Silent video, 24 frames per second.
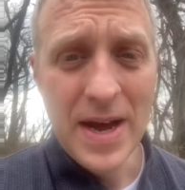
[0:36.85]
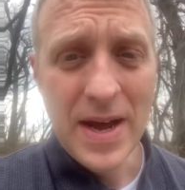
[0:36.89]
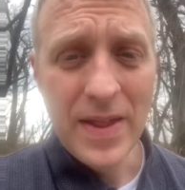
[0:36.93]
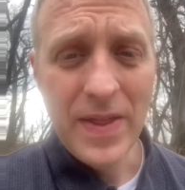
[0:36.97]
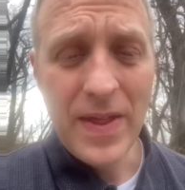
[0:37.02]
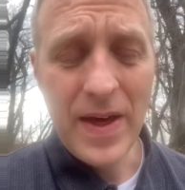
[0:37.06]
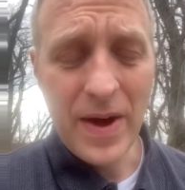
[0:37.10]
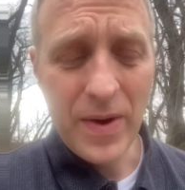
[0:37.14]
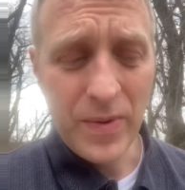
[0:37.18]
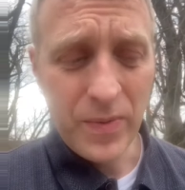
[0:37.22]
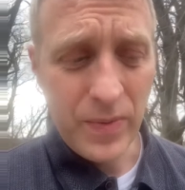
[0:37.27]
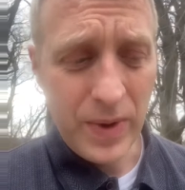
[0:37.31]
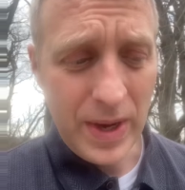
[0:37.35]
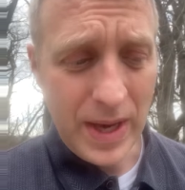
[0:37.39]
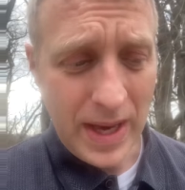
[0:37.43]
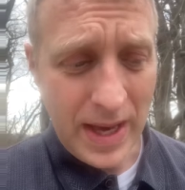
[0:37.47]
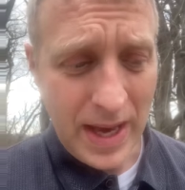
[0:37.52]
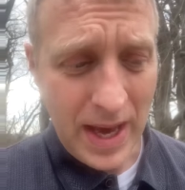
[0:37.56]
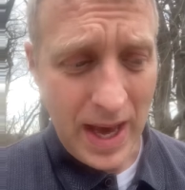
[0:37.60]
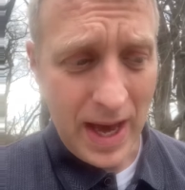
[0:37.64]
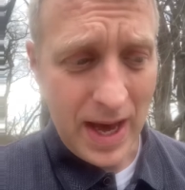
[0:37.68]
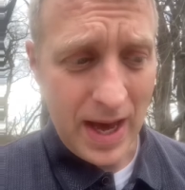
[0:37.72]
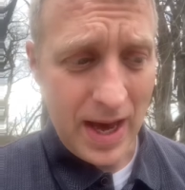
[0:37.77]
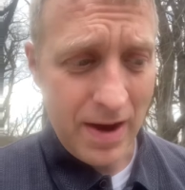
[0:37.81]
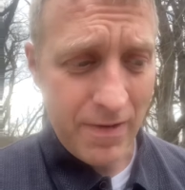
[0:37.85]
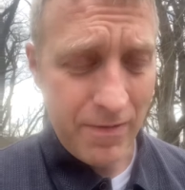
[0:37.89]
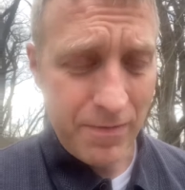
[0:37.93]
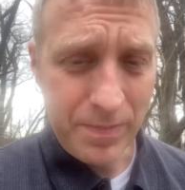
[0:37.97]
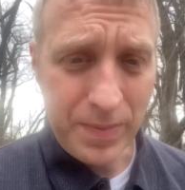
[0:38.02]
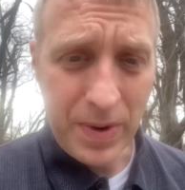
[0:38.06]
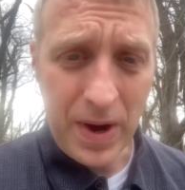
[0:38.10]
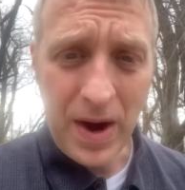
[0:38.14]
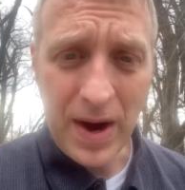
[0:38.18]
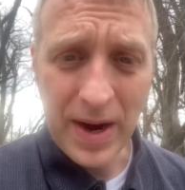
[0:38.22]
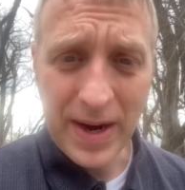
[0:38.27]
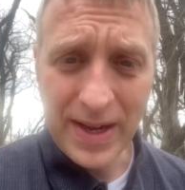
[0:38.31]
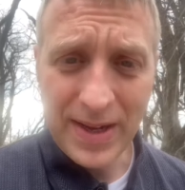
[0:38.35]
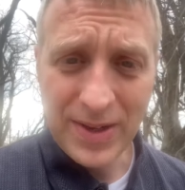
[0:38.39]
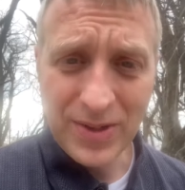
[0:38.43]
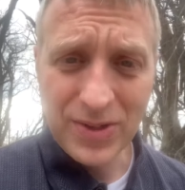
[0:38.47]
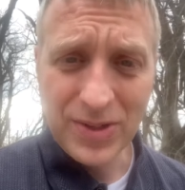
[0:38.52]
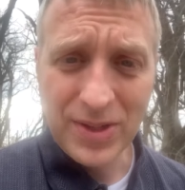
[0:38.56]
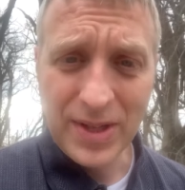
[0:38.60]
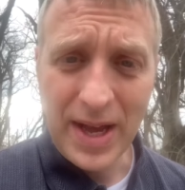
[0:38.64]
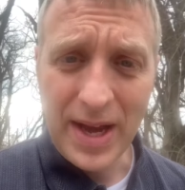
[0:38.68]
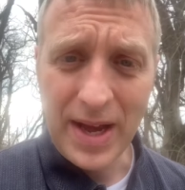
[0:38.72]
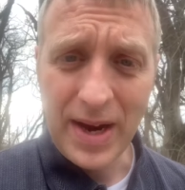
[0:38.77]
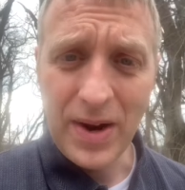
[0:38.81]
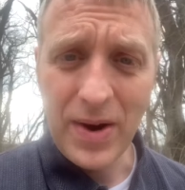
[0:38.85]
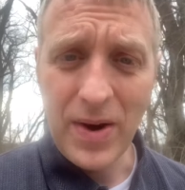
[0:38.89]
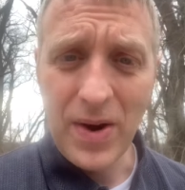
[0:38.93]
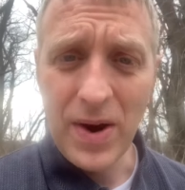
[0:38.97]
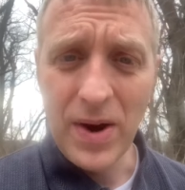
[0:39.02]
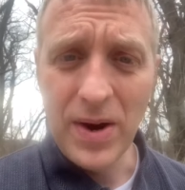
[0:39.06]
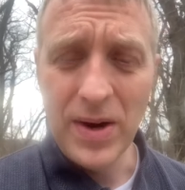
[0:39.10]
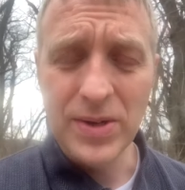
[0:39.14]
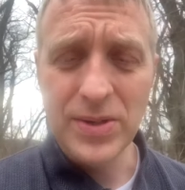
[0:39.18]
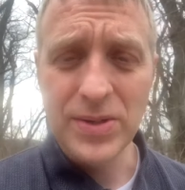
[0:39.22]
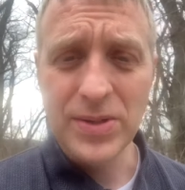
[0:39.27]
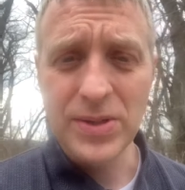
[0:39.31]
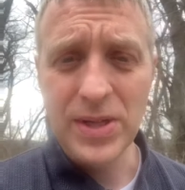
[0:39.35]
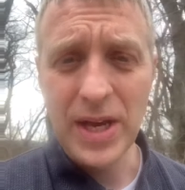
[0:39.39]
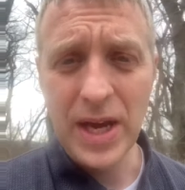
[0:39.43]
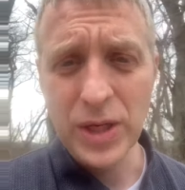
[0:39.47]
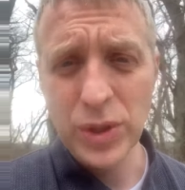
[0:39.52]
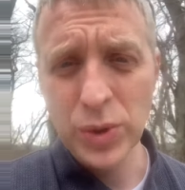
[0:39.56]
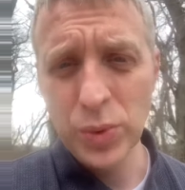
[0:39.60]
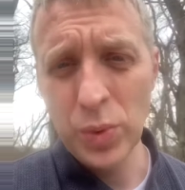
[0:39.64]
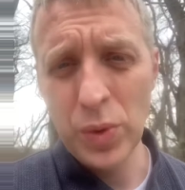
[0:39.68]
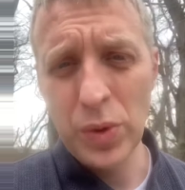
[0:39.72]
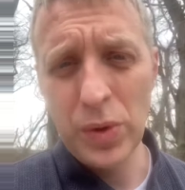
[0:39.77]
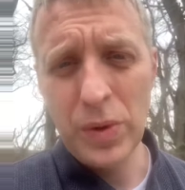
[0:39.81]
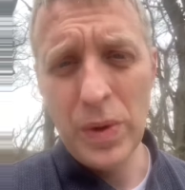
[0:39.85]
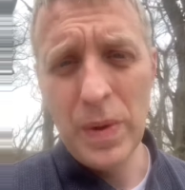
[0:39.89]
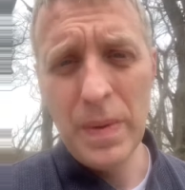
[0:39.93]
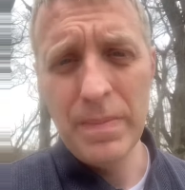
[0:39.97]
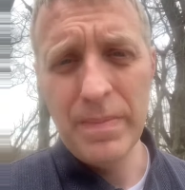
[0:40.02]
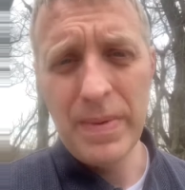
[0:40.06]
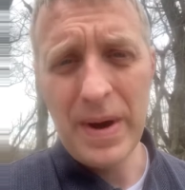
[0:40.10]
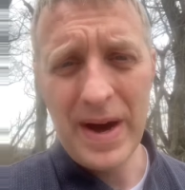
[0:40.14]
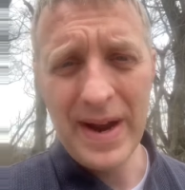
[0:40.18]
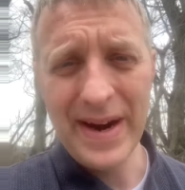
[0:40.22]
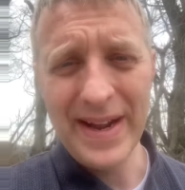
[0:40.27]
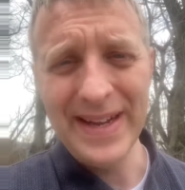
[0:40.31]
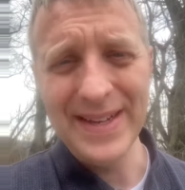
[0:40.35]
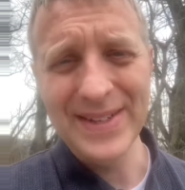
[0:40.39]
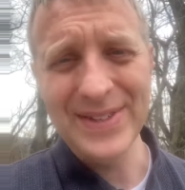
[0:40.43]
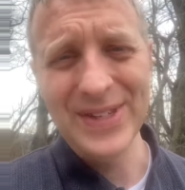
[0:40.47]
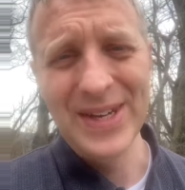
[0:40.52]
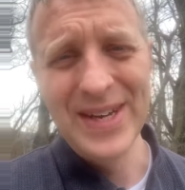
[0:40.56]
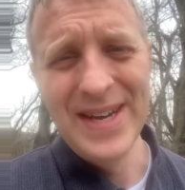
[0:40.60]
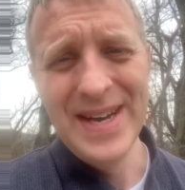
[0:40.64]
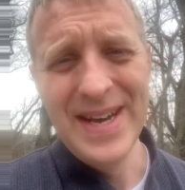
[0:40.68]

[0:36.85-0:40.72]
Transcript: that we have bodies that are sexual bodies.